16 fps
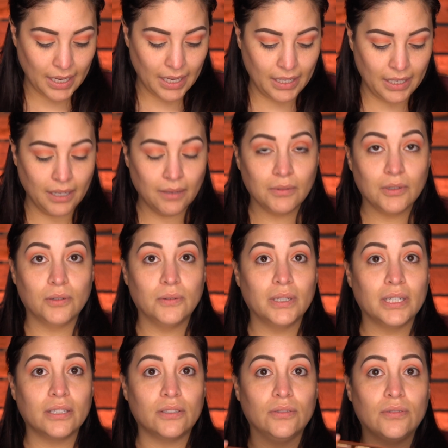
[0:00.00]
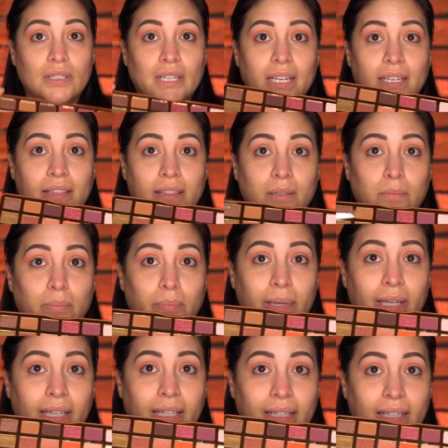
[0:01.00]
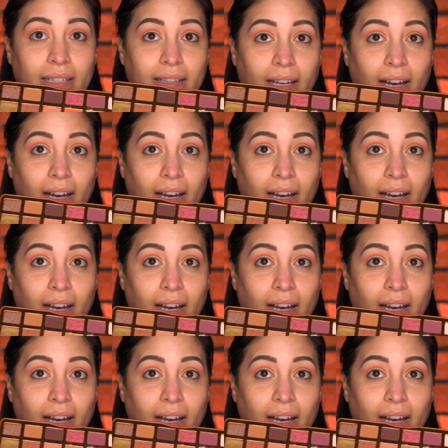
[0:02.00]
And I'm going to take the pink,